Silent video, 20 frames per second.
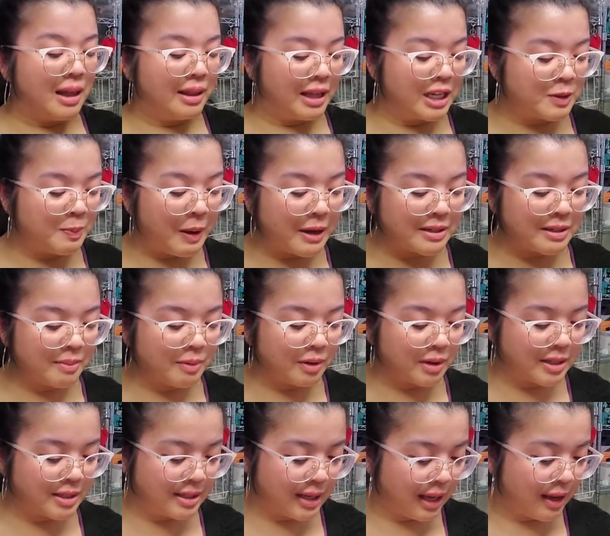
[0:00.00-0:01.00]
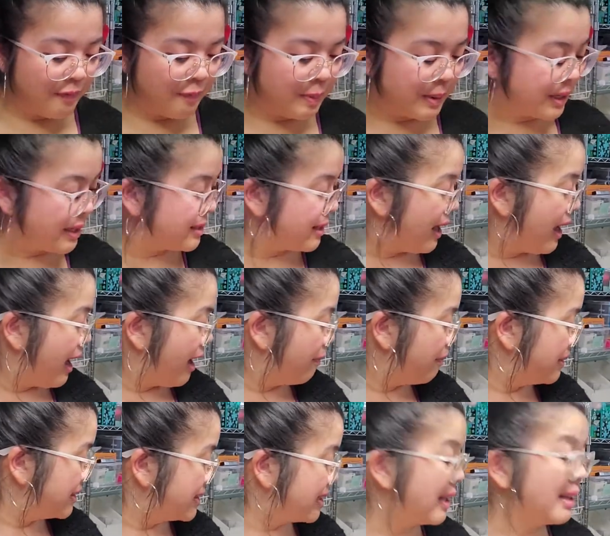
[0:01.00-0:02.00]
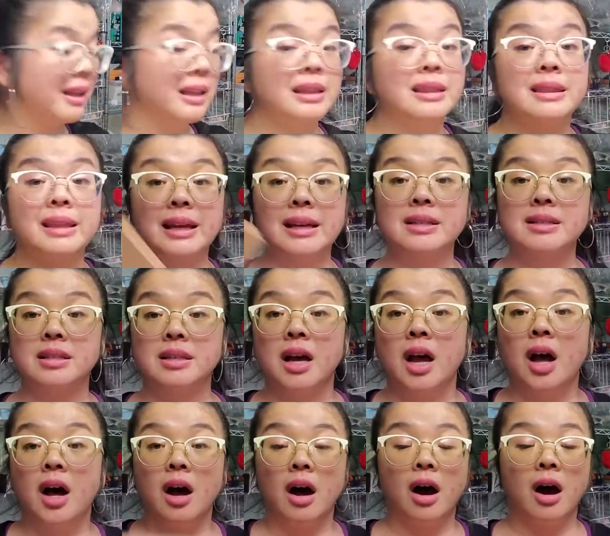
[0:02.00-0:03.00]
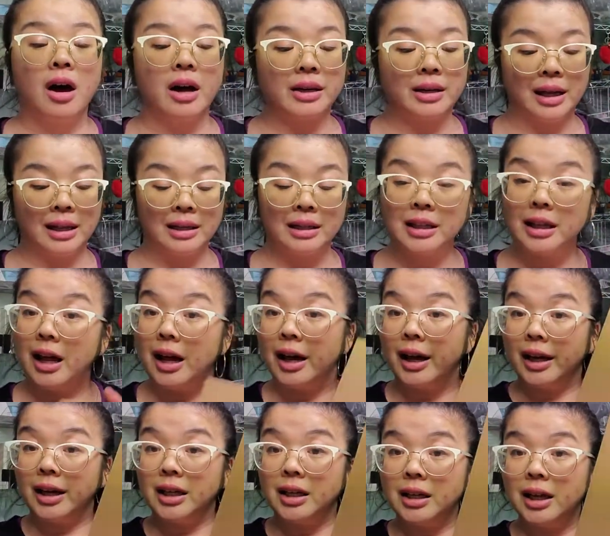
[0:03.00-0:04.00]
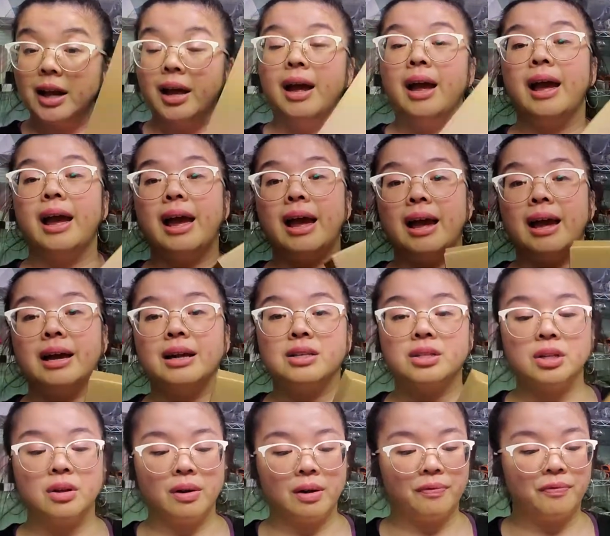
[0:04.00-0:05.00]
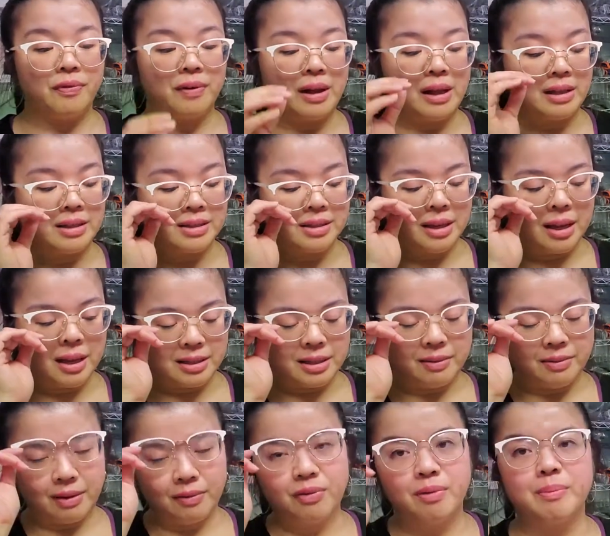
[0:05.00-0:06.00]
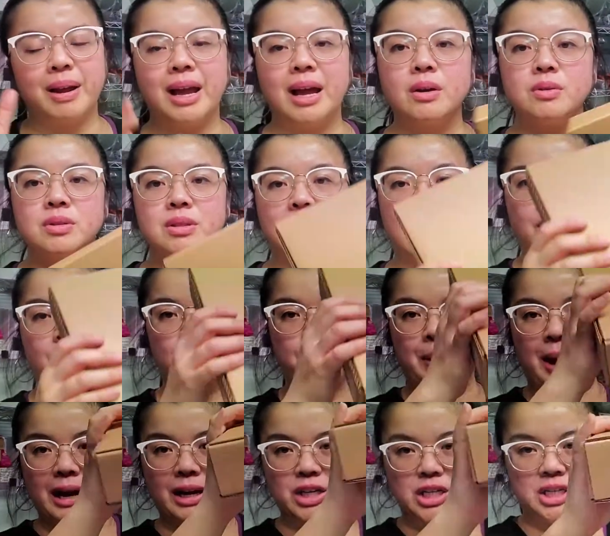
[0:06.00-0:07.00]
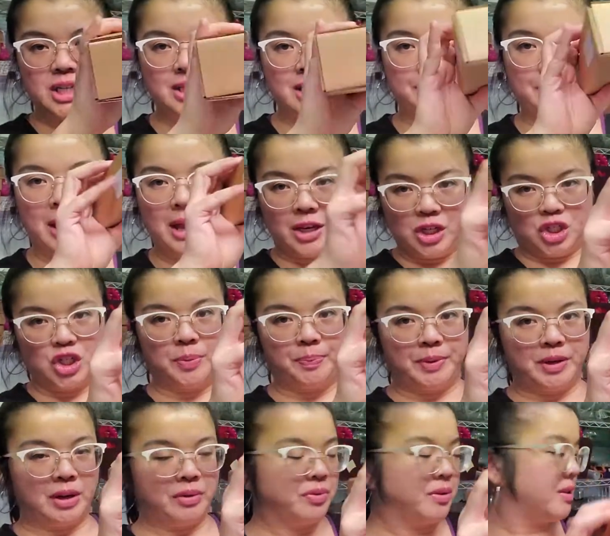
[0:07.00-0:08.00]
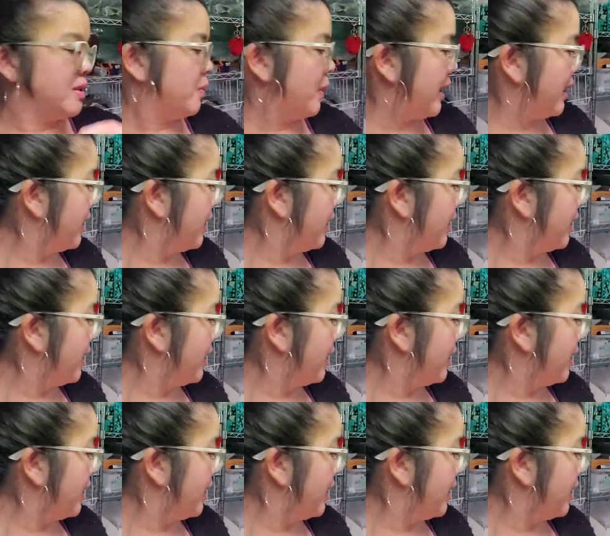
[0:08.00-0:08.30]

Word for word: This box I'm going to save because I have been selling things online, and so if it's uh, something from my house, I will package this up and ship it up this way.